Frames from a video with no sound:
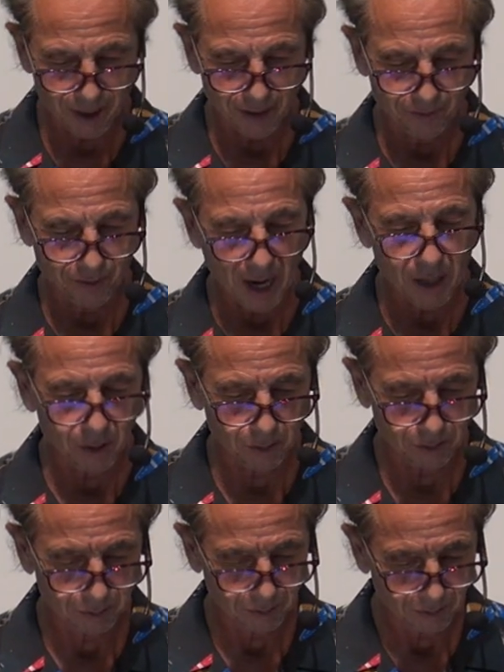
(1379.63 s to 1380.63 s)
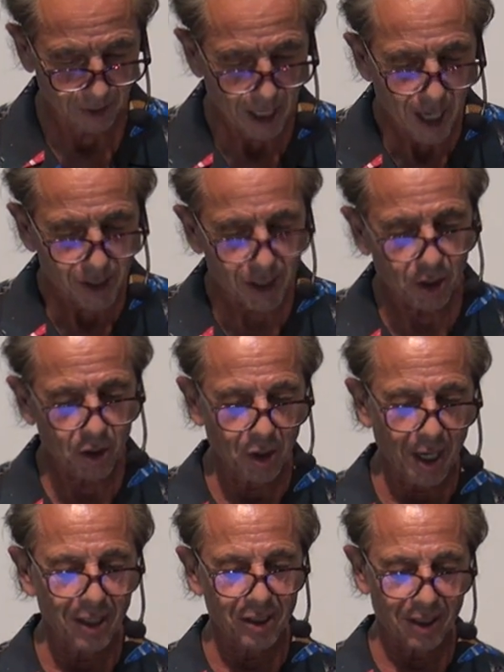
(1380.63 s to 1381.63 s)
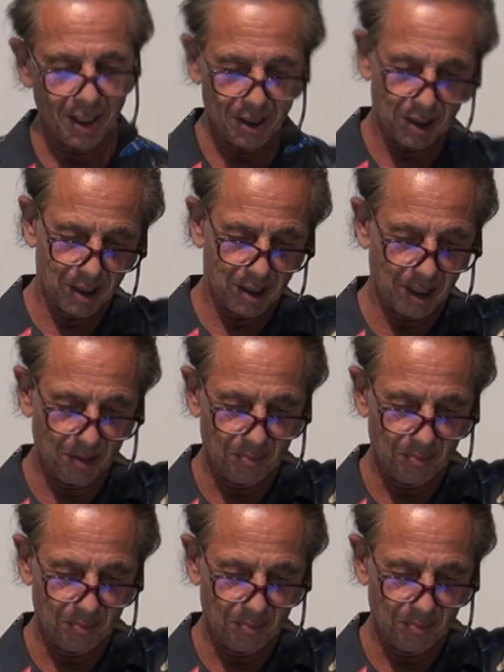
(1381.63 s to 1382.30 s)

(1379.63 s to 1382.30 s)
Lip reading: and follow. See, the United States is in